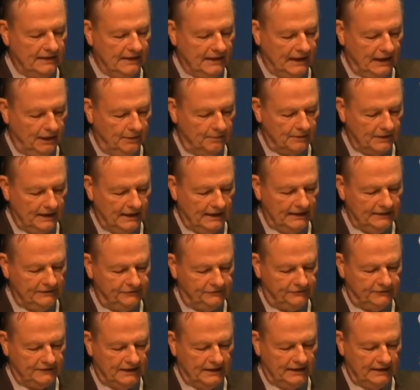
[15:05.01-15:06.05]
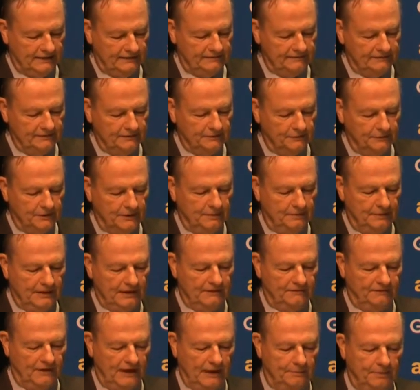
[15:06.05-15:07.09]
Albert Einstein, with a bit of
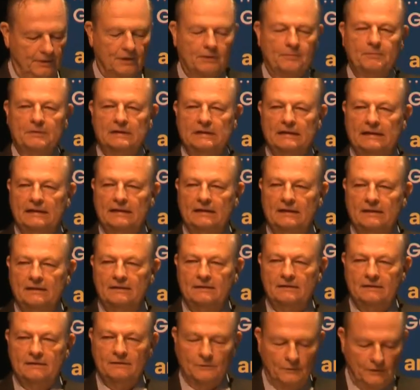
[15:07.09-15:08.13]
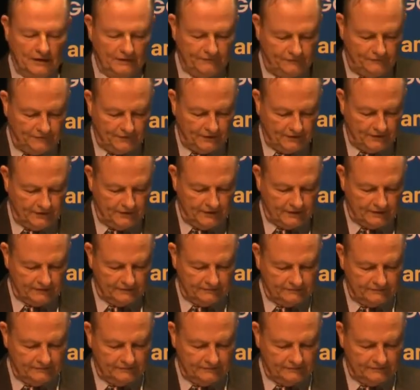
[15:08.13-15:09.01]
hyperbole, went further.